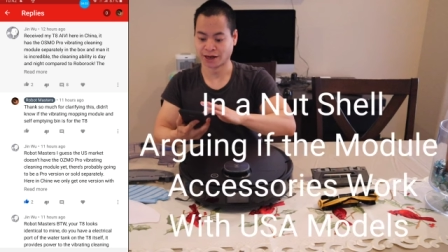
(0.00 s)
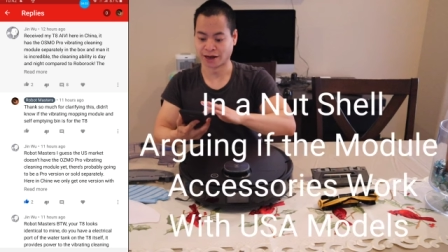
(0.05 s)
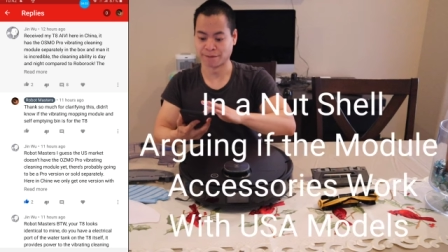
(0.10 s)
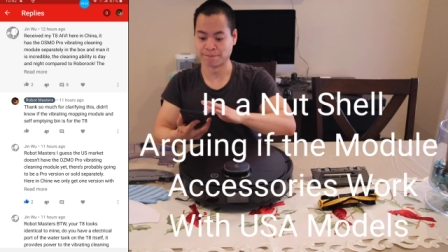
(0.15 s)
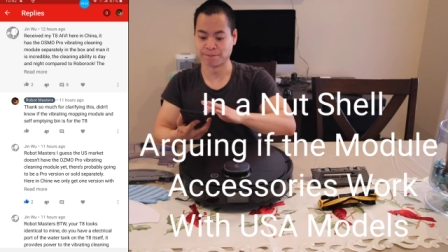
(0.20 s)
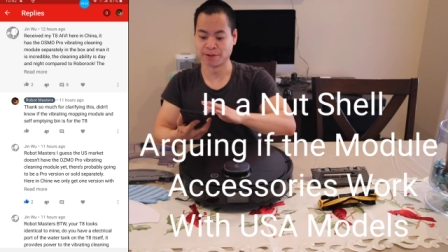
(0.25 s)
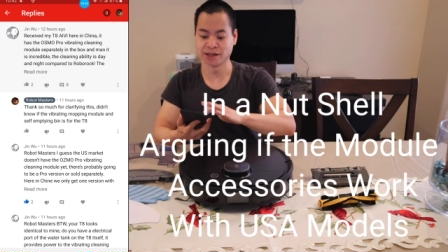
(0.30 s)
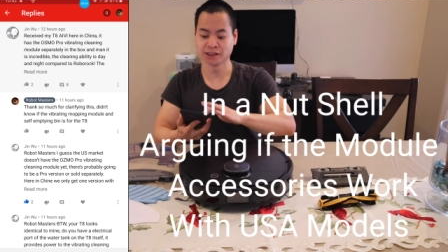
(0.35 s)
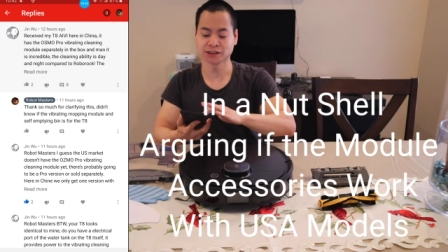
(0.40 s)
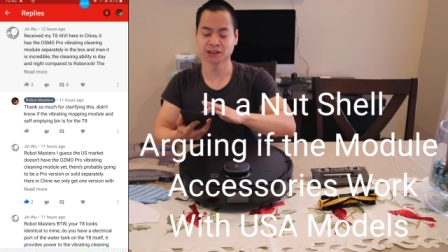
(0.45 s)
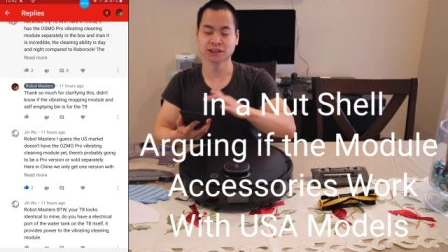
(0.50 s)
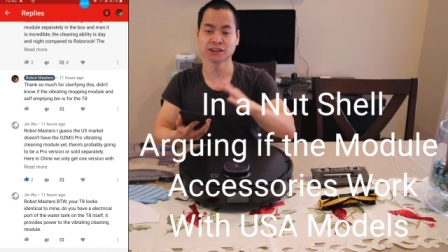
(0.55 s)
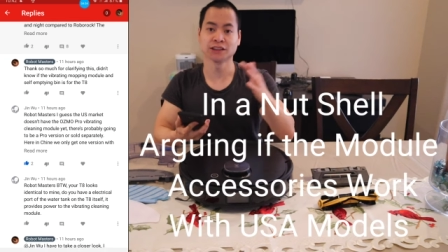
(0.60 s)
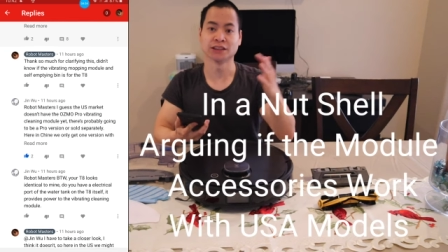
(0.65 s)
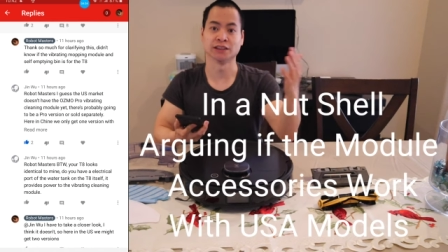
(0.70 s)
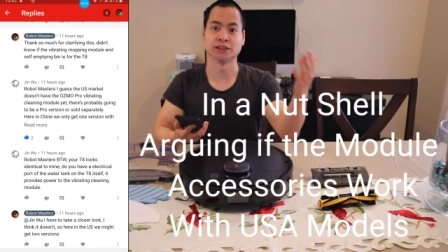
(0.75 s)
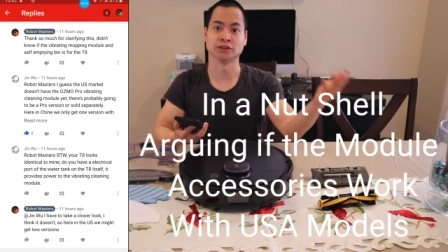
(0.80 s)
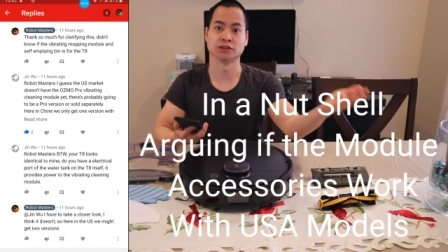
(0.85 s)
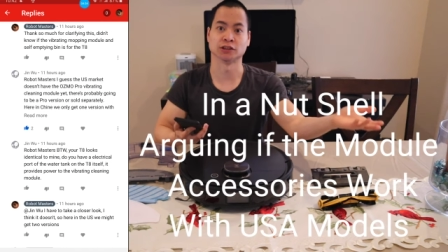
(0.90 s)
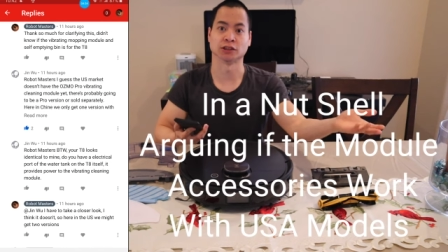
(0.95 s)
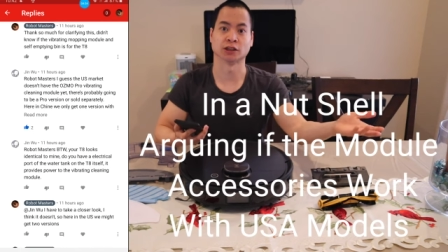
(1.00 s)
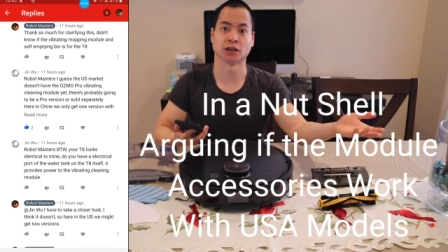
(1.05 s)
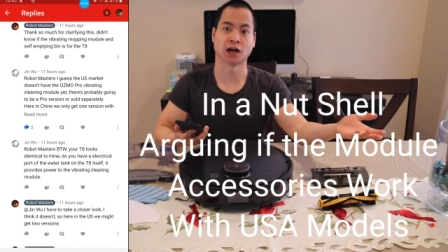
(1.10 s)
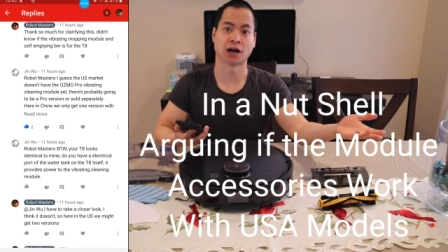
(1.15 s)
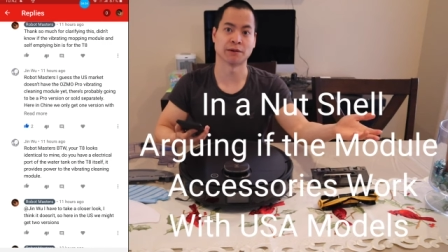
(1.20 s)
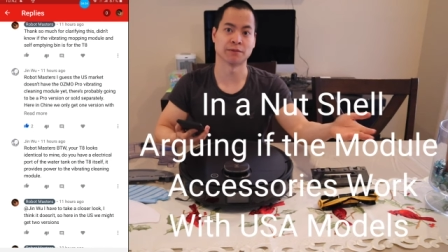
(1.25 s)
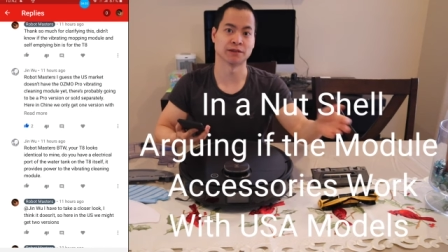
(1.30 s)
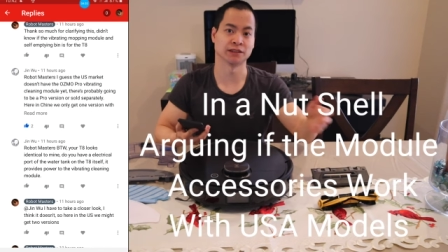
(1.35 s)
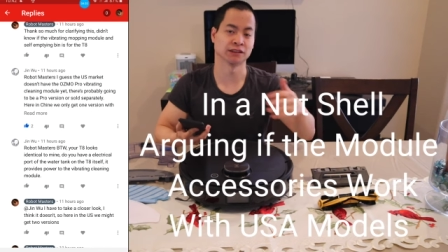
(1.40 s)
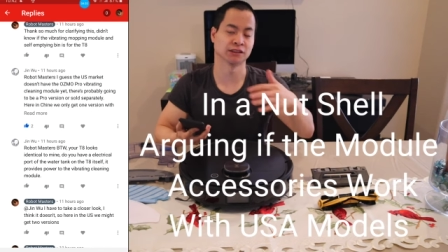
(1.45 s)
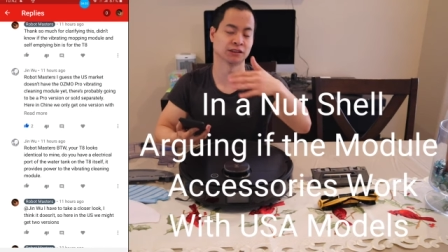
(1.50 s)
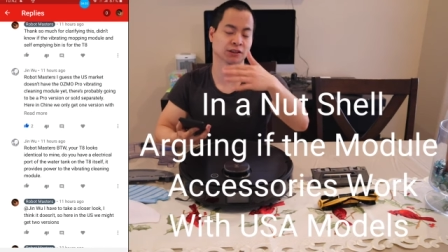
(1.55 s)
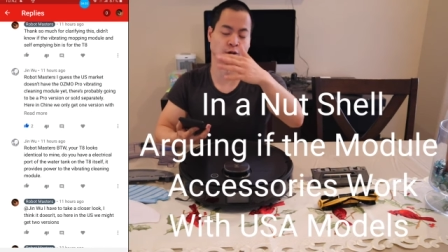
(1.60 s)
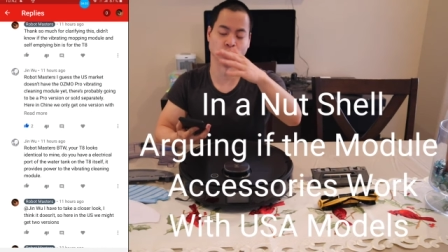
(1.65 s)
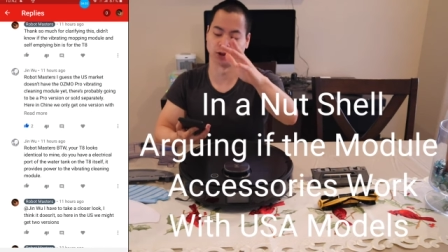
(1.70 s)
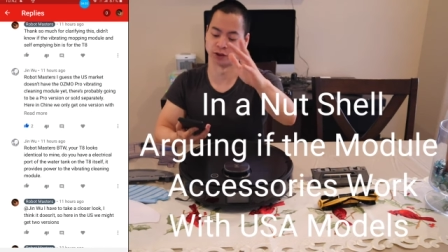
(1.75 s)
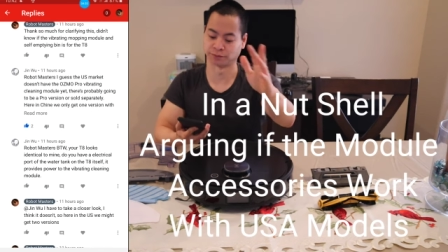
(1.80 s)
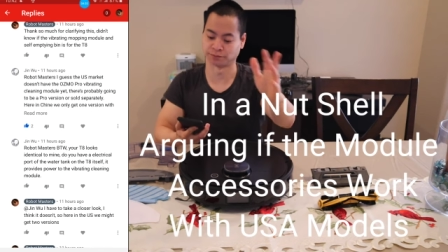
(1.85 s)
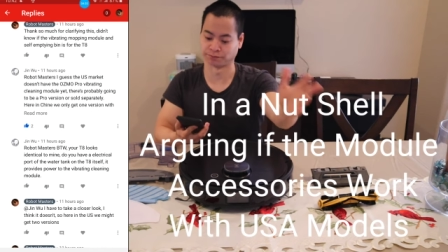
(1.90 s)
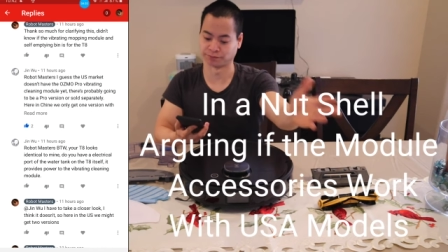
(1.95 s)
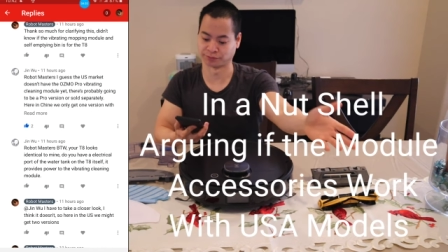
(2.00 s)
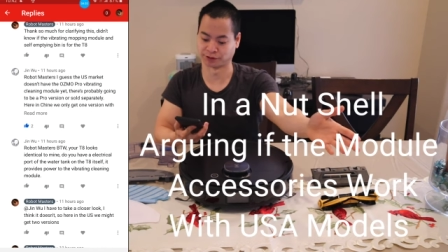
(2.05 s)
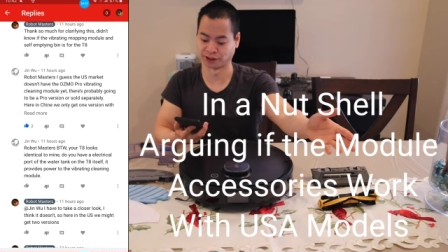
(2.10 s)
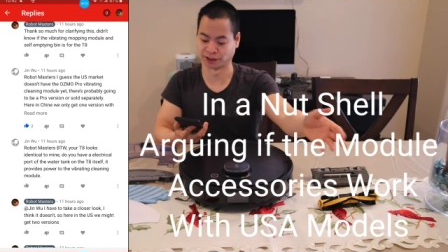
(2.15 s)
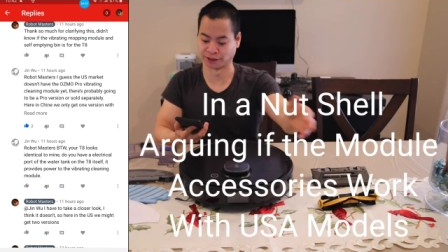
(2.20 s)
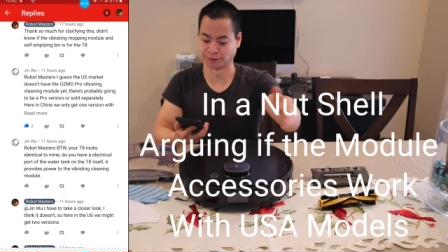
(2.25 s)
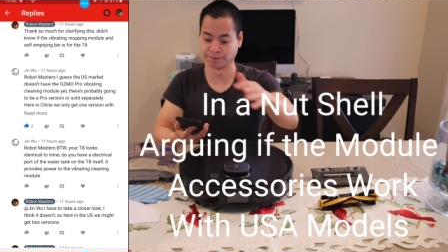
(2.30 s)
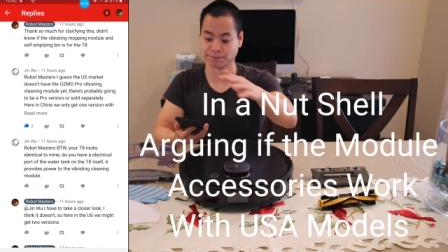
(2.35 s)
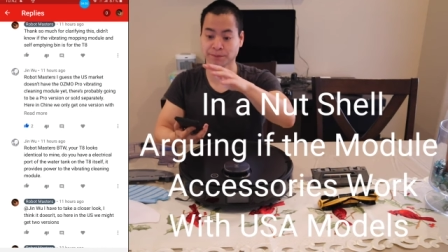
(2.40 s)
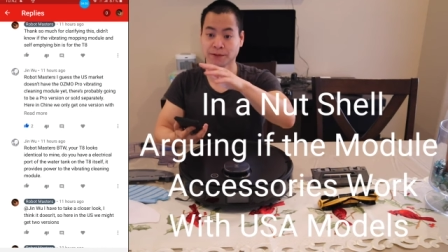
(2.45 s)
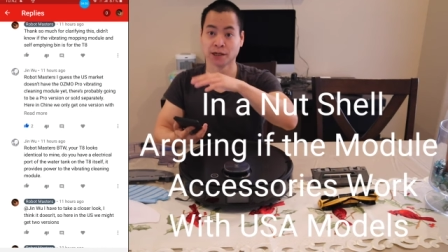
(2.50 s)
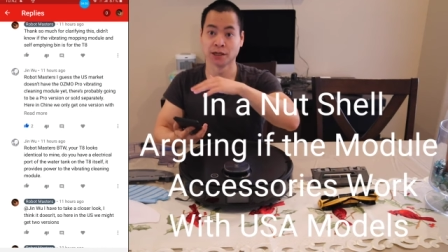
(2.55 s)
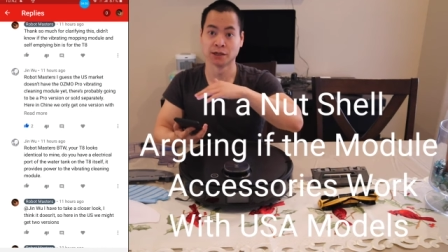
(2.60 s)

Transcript: and basically here's the comment or the,